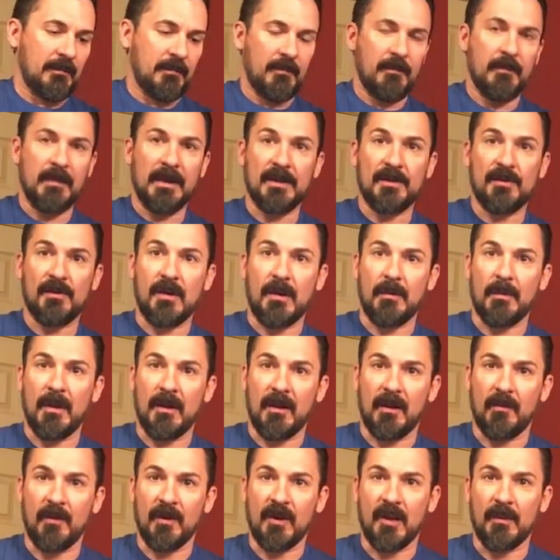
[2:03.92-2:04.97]
Make sure I'm not
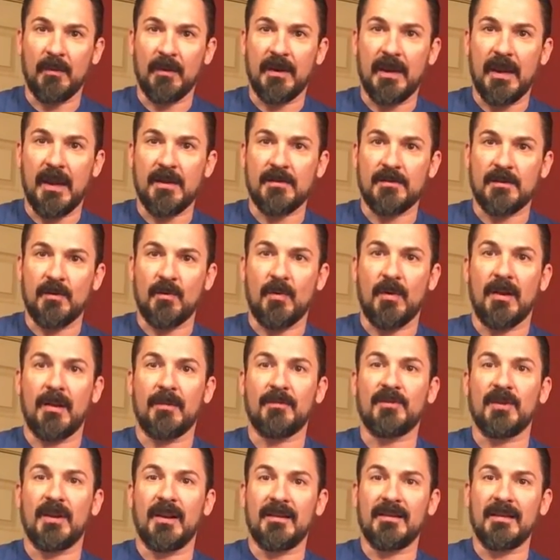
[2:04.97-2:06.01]
going to become a casualty while I'm
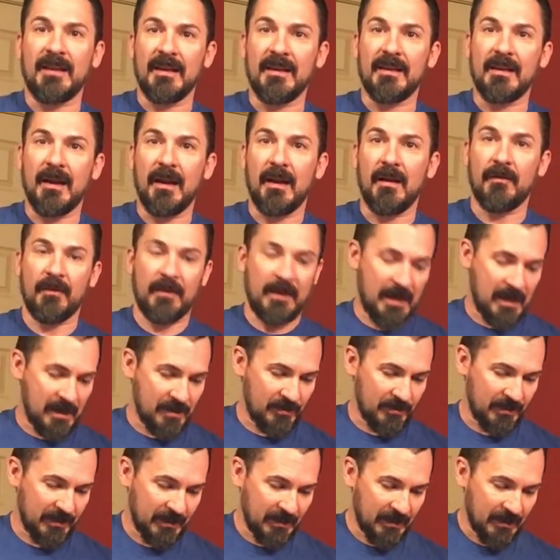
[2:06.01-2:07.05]
trying to take care of a
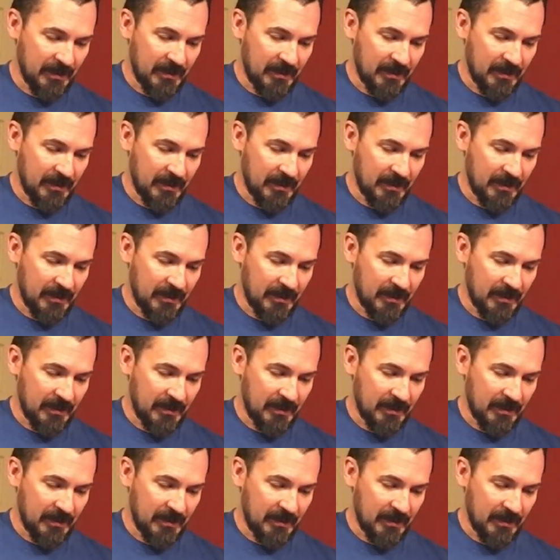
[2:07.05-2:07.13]
casualty.